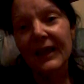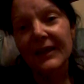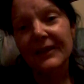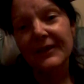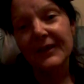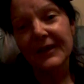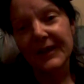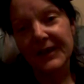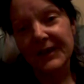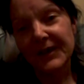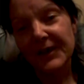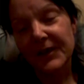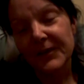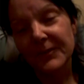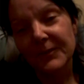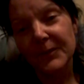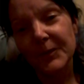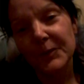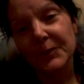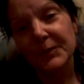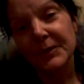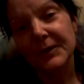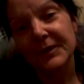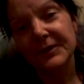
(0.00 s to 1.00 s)
Thank you
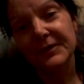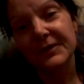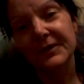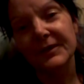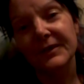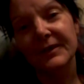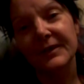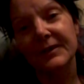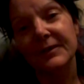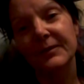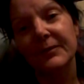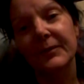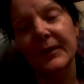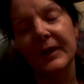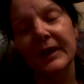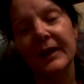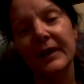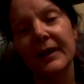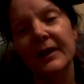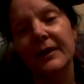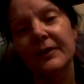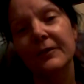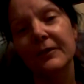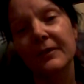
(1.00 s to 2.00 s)
for watching this
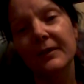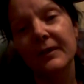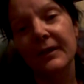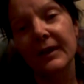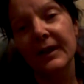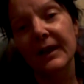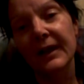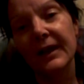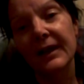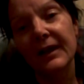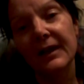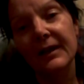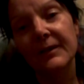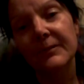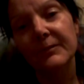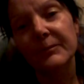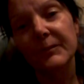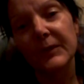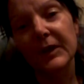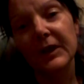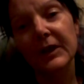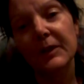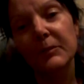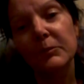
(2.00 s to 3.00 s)
video today.
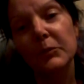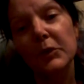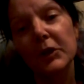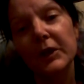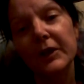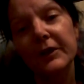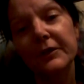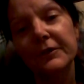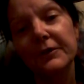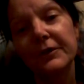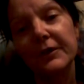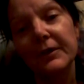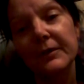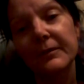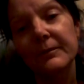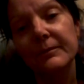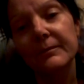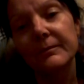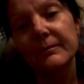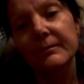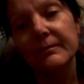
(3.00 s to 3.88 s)
God bless you.